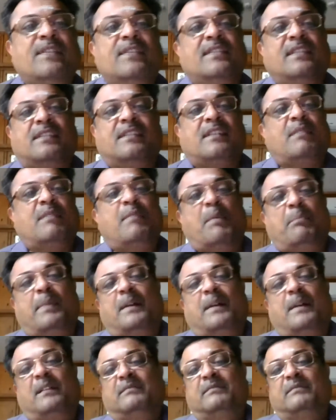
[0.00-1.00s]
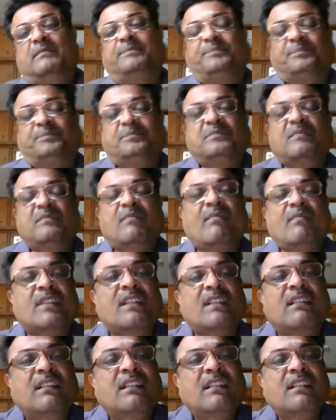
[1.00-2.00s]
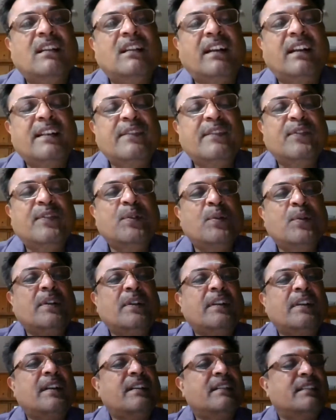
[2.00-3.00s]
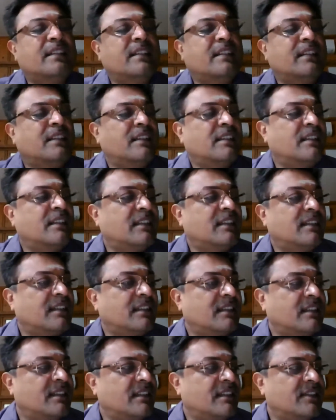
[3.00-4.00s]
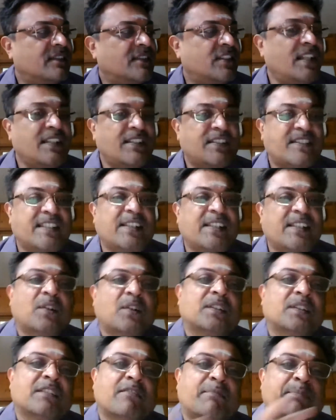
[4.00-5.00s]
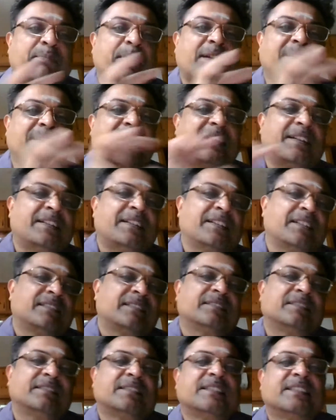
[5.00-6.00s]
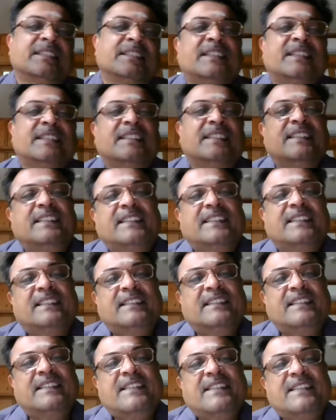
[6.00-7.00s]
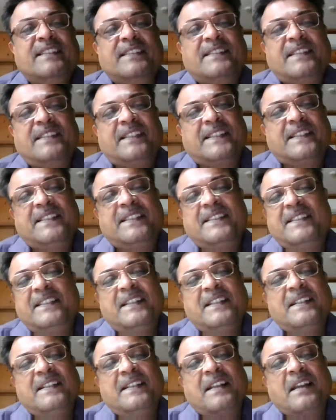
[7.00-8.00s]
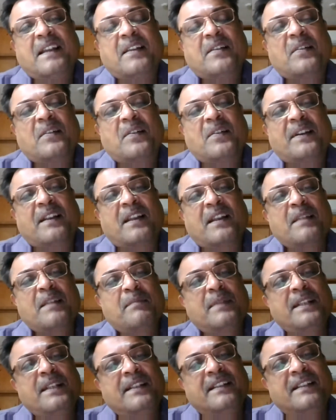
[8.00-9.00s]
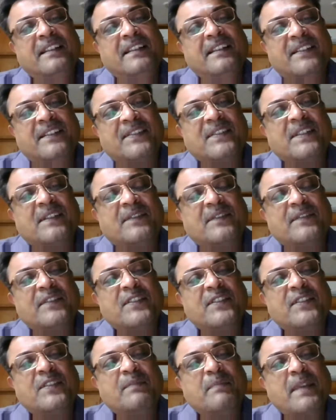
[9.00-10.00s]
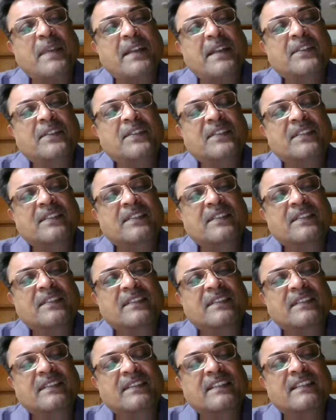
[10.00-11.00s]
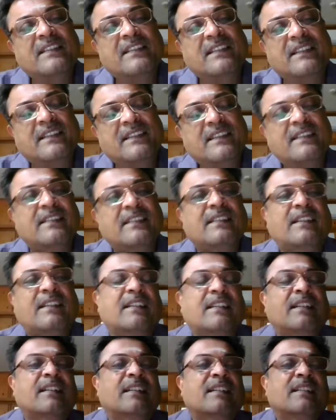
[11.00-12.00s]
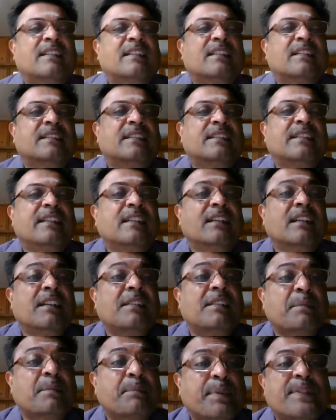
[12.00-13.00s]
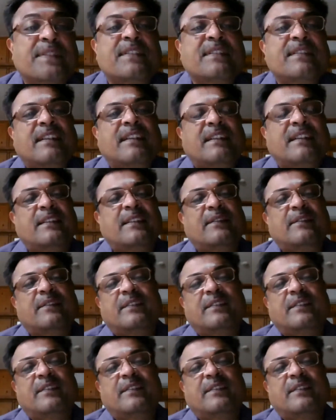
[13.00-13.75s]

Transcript: that come up. And if you look at the GST law, they have plugged it. There is a section on liability itself, which makes the successor, the legal representative,